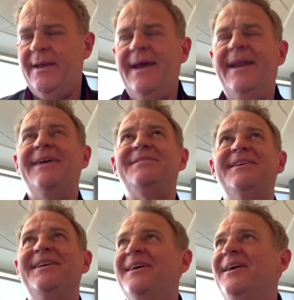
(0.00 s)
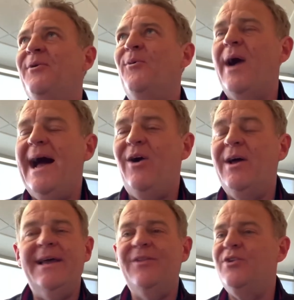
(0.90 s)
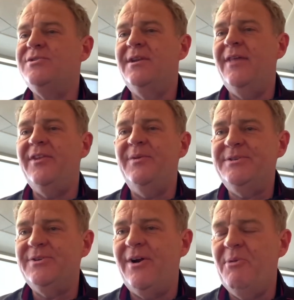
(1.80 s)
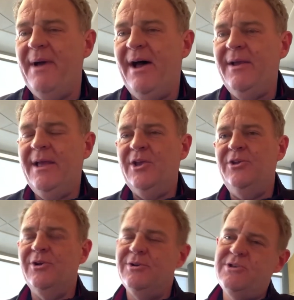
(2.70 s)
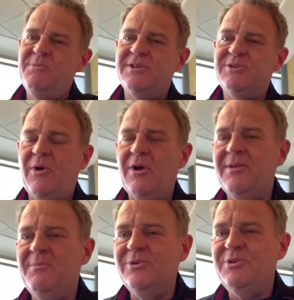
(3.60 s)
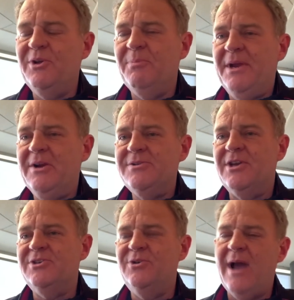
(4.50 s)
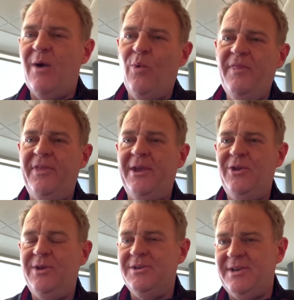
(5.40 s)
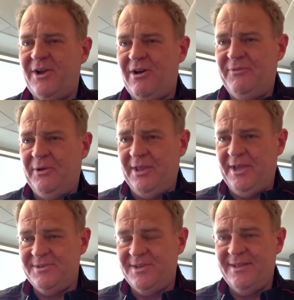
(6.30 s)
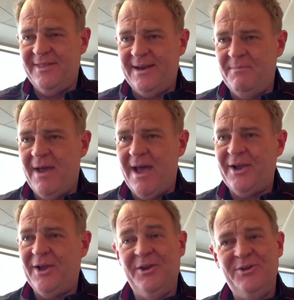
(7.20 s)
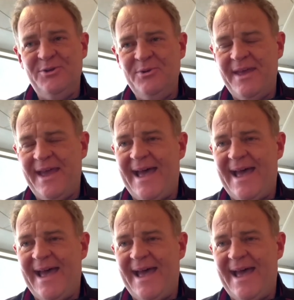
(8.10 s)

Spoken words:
And I said, "Wow, there's nothing to be sorry about. You're so much smarter than most of your peers because you got one thing you can check off your list, that I'm not going to do that."